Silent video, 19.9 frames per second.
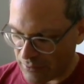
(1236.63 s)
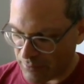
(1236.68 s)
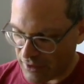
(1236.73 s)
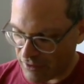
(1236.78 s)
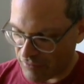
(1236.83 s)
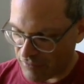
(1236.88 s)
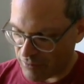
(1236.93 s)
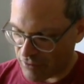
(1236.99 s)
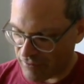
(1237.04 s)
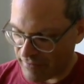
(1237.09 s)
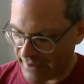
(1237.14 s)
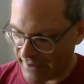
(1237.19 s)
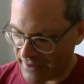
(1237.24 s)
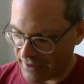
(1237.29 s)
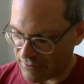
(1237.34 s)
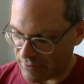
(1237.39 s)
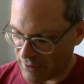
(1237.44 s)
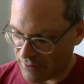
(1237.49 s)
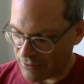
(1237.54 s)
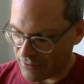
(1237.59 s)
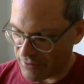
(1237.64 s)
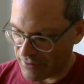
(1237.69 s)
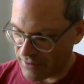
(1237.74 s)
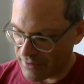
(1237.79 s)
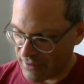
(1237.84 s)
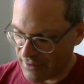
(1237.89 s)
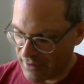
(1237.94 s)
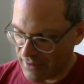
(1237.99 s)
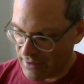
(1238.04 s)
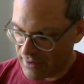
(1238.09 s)
way of providing ground truth.
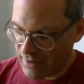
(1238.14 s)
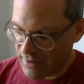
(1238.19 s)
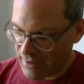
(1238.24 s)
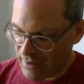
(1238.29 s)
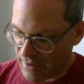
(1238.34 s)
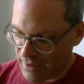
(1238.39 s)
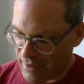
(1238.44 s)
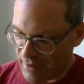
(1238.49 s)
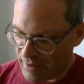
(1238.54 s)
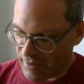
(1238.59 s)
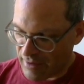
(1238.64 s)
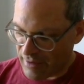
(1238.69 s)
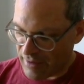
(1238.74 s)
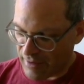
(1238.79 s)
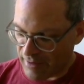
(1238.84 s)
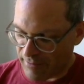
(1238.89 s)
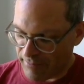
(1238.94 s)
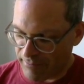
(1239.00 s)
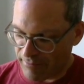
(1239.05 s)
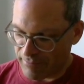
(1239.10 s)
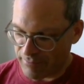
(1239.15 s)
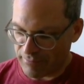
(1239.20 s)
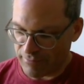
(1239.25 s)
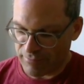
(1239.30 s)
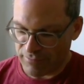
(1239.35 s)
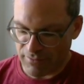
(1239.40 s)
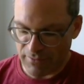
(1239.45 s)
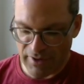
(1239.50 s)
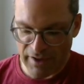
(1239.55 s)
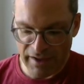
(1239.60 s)
And
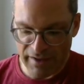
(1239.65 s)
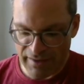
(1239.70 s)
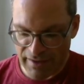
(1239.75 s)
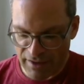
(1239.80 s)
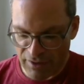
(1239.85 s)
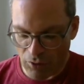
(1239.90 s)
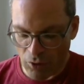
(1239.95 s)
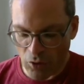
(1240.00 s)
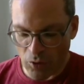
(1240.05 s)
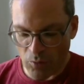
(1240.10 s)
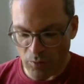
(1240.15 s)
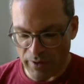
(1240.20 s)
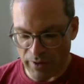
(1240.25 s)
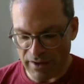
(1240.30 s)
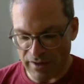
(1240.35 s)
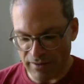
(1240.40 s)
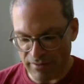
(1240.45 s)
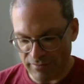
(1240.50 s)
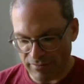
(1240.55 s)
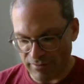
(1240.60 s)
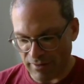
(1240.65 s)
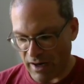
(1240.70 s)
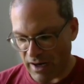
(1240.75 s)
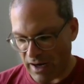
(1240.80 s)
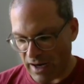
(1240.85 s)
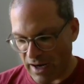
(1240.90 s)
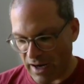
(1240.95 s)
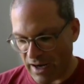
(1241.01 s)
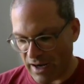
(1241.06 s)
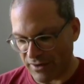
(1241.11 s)
then all we
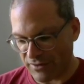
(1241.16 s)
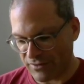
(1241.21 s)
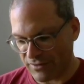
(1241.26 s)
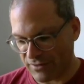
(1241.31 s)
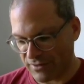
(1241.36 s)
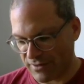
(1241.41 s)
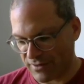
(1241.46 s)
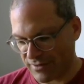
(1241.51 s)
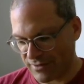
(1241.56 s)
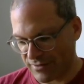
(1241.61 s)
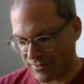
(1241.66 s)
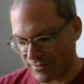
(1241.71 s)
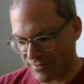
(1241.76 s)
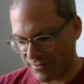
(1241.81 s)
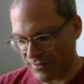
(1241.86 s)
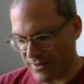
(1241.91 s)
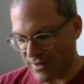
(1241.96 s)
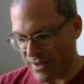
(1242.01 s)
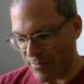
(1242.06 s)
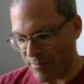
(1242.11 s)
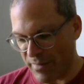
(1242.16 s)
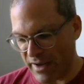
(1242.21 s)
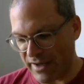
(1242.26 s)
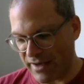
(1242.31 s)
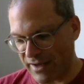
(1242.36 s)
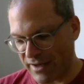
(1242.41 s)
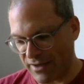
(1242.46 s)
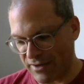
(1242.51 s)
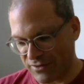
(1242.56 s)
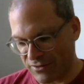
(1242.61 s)
ask the
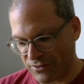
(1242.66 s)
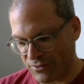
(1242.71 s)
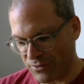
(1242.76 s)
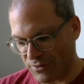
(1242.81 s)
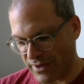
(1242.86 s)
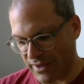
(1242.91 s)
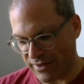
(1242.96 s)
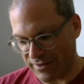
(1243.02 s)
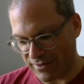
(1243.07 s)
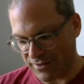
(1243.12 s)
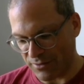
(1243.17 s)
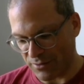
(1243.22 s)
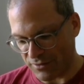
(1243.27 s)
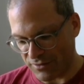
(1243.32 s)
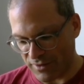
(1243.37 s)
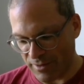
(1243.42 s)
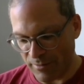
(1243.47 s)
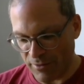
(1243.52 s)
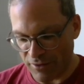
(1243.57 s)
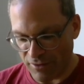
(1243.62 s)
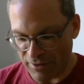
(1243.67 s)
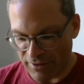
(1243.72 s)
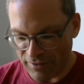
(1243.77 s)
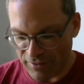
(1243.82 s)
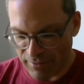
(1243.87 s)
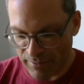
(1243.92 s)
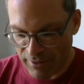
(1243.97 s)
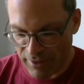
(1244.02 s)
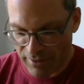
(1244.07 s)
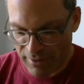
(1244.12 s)
embedding is to get similar or
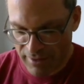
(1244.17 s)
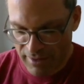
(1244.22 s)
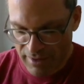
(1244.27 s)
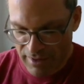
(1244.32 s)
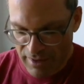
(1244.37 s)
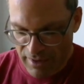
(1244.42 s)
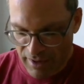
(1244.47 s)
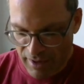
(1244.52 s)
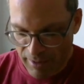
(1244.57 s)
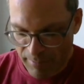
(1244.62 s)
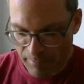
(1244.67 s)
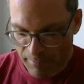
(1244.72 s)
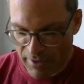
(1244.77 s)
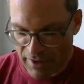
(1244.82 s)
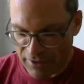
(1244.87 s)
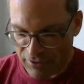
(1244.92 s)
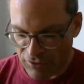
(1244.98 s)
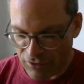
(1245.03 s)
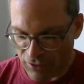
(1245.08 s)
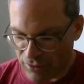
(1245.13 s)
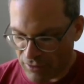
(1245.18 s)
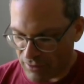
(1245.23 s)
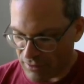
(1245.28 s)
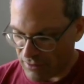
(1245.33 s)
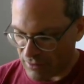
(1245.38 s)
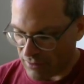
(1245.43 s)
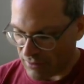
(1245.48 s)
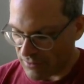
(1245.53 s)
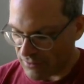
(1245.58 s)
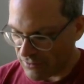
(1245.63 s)
dissimilar. But you
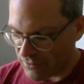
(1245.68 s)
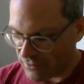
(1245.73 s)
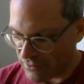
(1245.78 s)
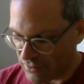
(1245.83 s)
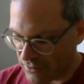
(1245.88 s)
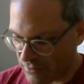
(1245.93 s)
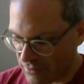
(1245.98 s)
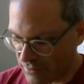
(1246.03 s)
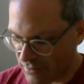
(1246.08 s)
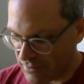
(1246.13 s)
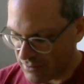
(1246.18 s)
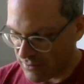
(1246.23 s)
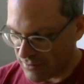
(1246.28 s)
could also,